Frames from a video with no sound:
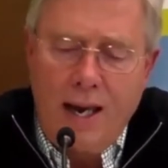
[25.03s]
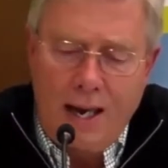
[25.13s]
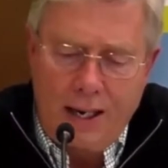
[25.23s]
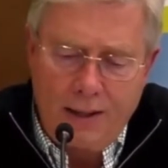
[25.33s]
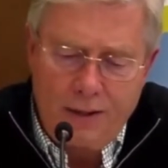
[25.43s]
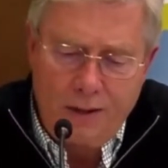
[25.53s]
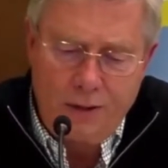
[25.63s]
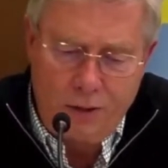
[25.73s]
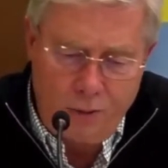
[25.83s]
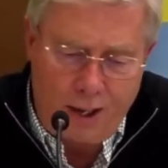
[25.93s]

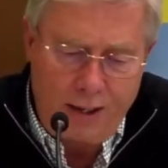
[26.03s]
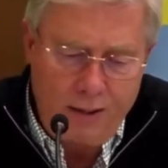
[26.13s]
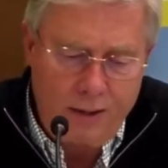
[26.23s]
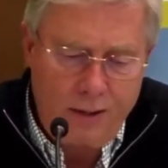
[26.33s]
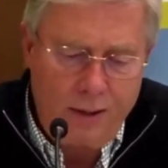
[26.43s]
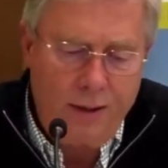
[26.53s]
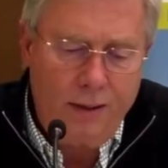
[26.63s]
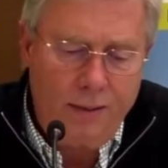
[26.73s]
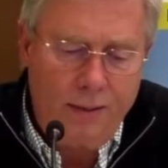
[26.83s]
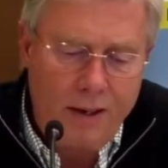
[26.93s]
And tonight
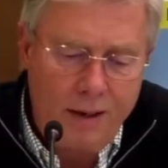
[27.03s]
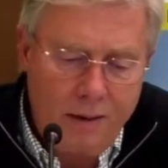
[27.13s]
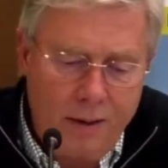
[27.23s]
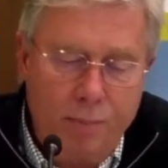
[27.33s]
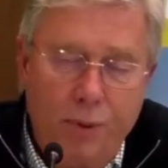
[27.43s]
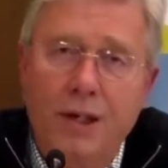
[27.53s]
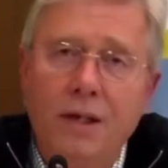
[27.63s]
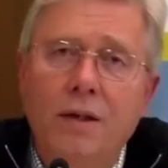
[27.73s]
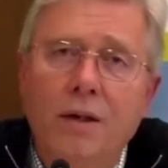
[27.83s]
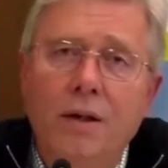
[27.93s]
here in
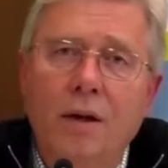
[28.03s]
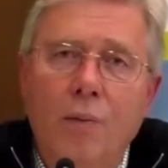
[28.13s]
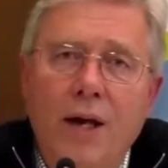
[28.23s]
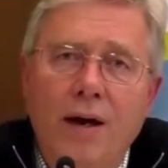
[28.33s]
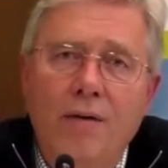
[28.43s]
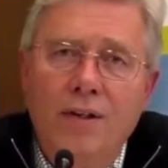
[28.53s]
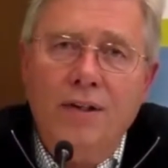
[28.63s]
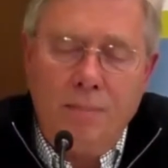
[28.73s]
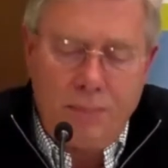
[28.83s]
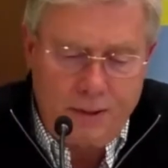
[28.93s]
Berlin, we have
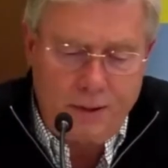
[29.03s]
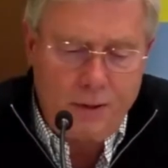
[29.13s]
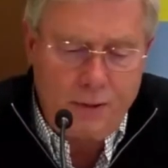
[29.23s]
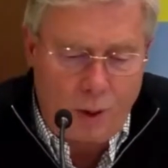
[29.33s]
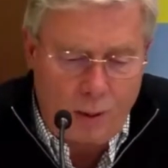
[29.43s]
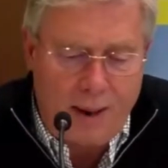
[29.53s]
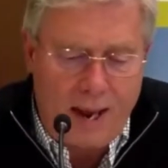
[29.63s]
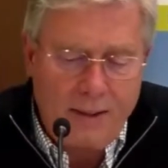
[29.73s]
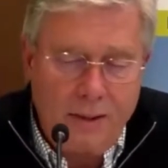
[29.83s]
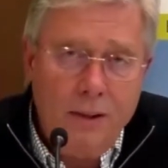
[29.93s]
assembled a small
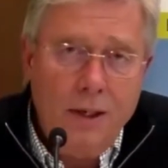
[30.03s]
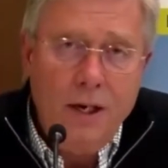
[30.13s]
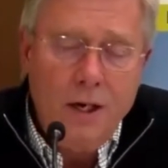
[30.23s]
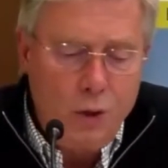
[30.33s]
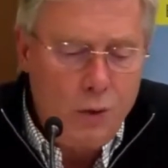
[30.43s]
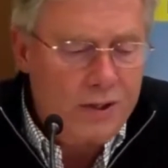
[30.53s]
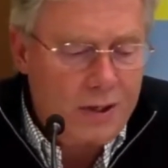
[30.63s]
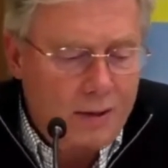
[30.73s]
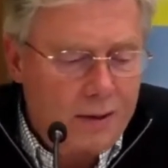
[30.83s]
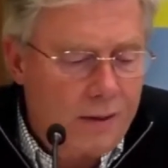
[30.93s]
panel to
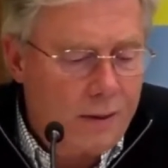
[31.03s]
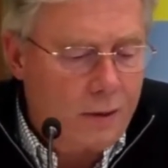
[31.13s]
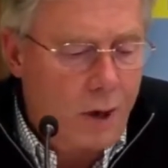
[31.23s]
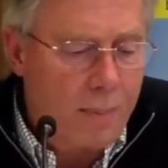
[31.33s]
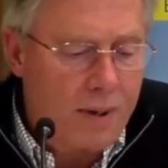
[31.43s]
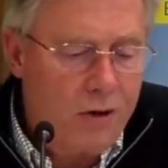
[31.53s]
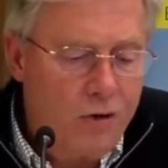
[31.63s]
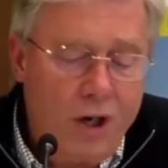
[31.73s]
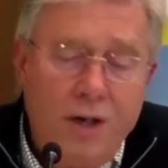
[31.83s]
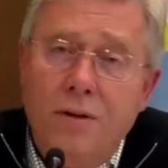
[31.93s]
discuss the topic
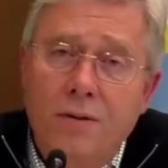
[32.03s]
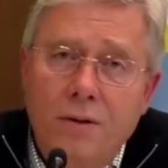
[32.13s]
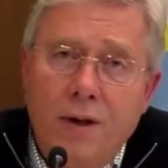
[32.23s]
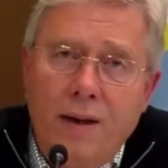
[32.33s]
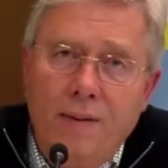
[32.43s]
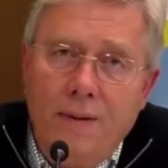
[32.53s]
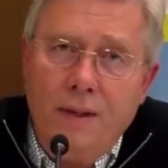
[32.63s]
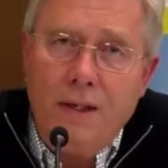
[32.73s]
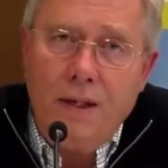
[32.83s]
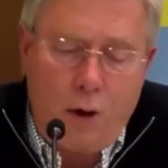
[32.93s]
gender and
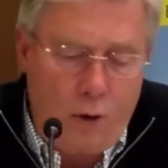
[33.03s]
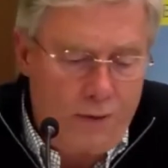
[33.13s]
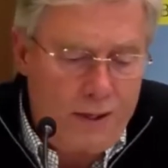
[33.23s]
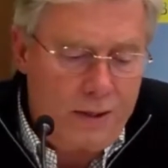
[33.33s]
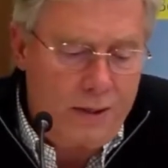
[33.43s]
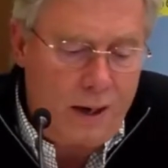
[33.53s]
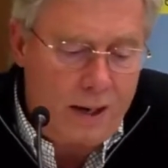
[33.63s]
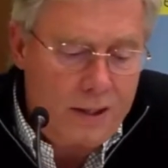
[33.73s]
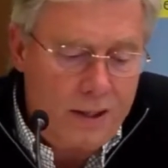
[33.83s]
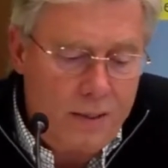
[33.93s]
the
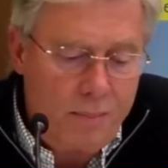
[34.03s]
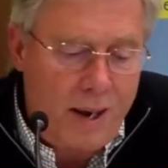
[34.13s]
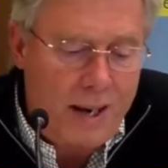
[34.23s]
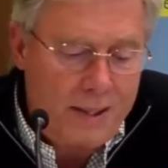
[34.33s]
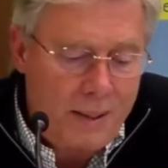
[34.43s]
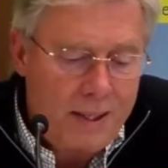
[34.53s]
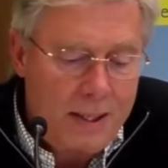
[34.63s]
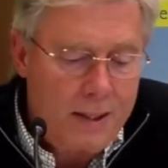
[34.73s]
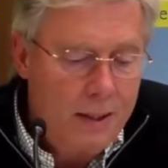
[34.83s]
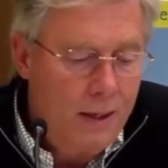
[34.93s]
COVID-19
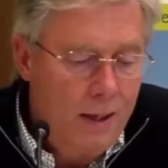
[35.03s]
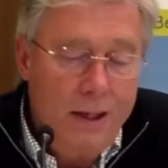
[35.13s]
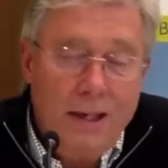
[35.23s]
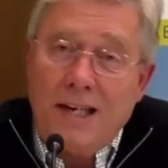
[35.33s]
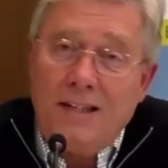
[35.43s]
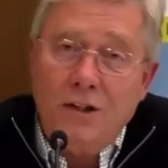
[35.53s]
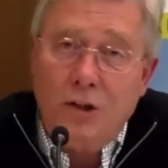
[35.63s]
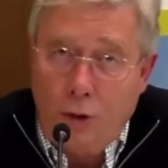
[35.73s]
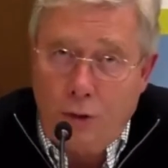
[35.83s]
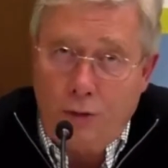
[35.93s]
pandemic,
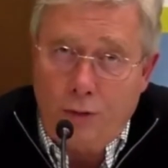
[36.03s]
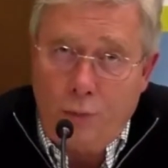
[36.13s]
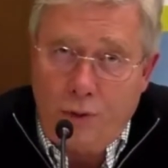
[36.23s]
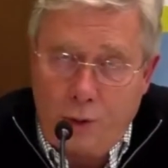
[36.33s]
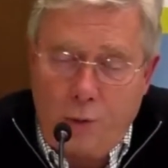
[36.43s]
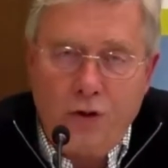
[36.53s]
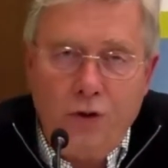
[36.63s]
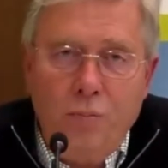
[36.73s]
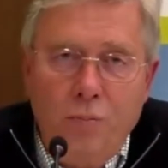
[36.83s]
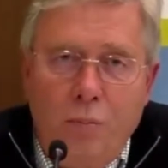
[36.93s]
lessons learned, with a
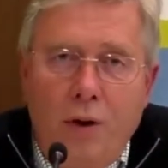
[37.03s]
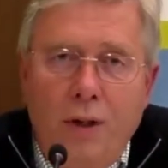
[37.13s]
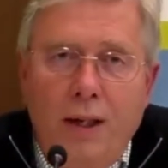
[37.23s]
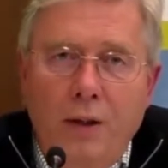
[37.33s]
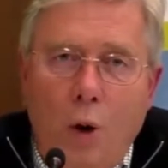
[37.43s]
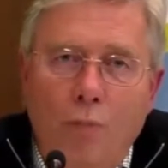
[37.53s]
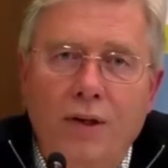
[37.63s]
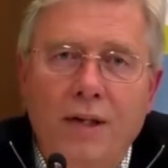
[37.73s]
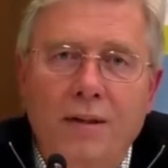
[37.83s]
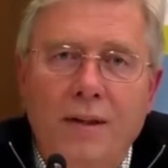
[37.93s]
question mark, and
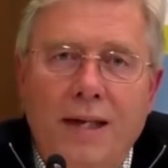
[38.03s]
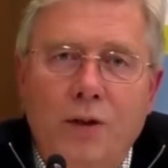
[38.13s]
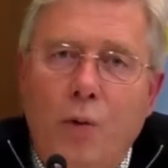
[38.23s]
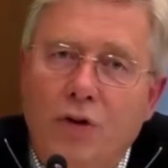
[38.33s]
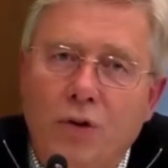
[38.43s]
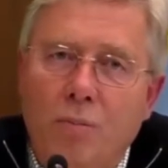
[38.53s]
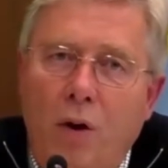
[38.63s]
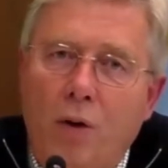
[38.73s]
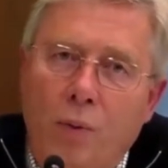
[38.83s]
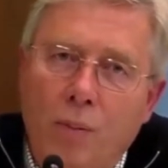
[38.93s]
hopefully that question
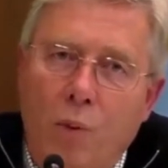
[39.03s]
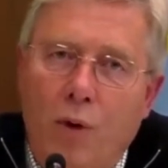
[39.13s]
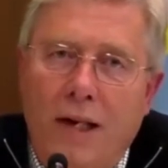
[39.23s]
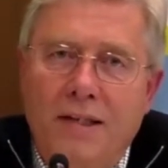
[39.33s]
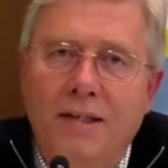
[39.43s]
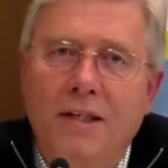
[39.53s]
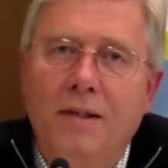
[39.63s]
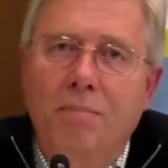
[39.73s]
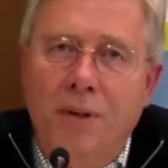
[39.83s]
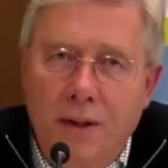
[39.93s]
mark will more or less
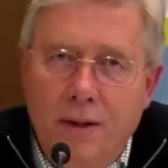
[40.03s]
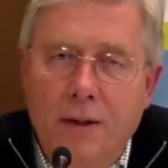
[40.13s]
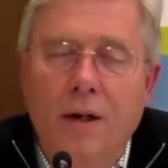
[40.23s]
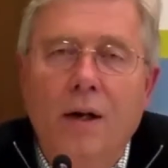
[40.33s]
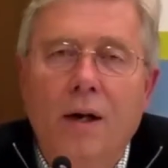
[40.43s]
disappear